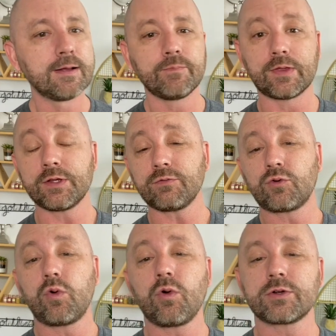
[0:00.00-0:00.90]
And then, of
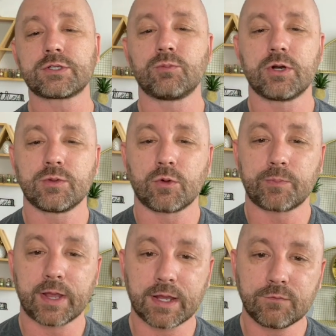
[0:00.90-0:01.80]
course, one of the more
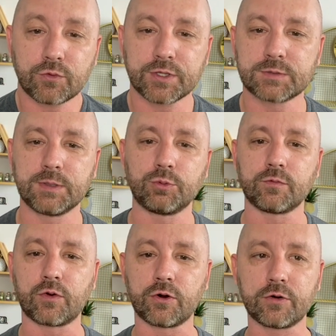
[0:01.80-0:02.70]
painful things people
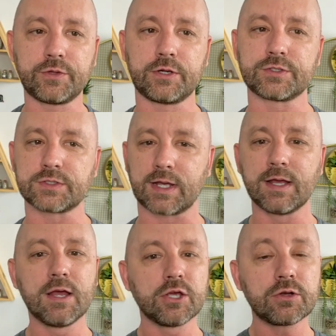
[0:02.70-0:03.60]
have heard over the years is like,
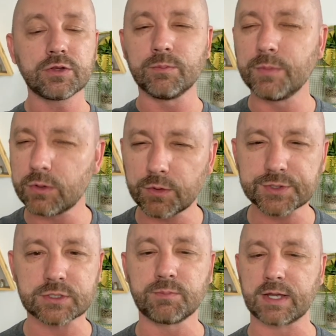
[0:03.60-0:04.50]
you're in the middle of the
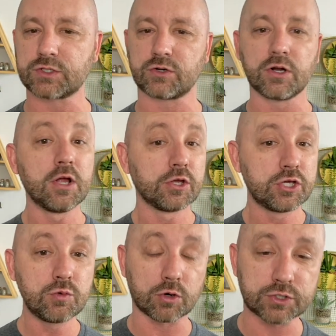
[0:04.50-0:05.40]
semester,
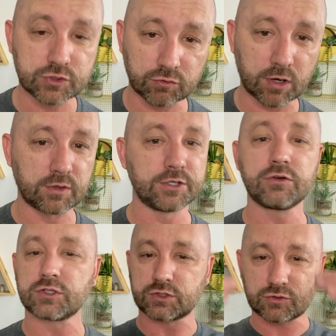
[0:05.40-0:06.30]
you are struggling, you're
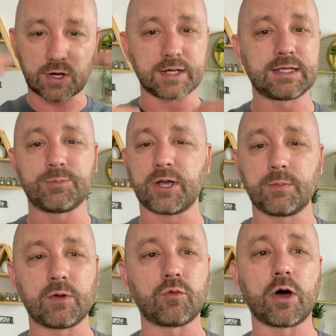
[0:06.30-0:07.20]
just trying to keep your head
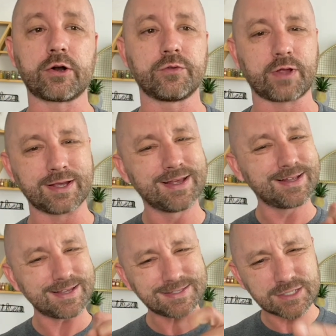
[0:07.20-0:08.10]
above water, and they're like,
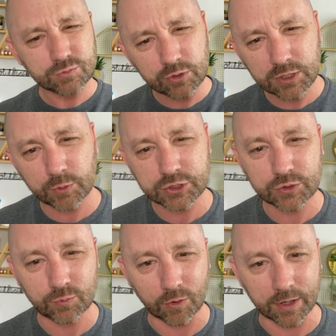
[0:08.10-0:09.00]
is this really what you
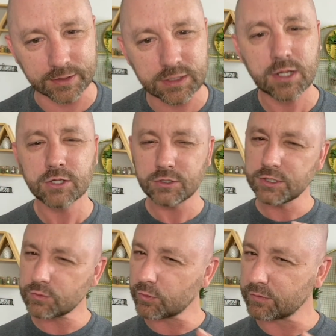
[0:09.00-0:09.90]
want? You need
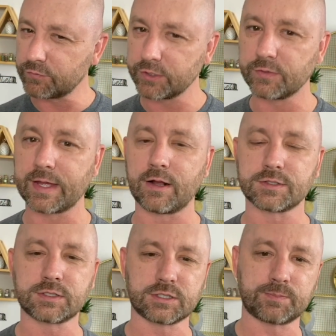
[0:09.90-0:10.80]
to really figure that out. It's
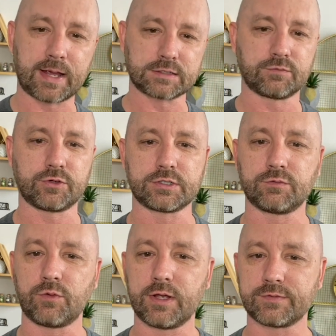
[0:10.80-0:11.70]
like this passive-aggressive
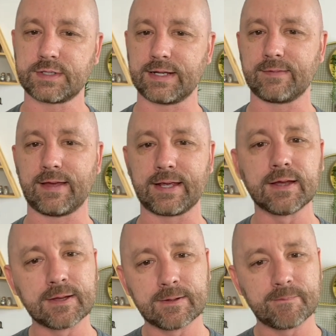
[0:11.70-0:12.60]
way of saying, like,
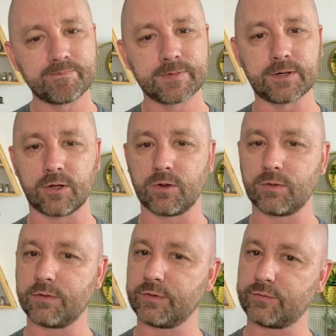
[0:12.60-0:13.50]

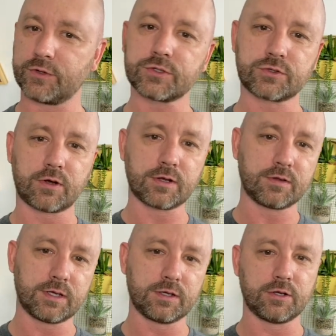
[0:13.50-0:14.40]
if you're
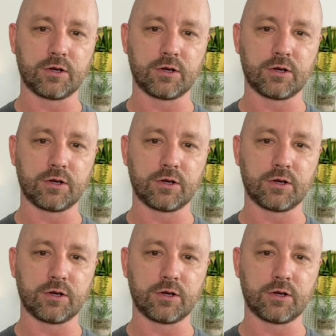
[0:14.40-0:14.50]
struggling,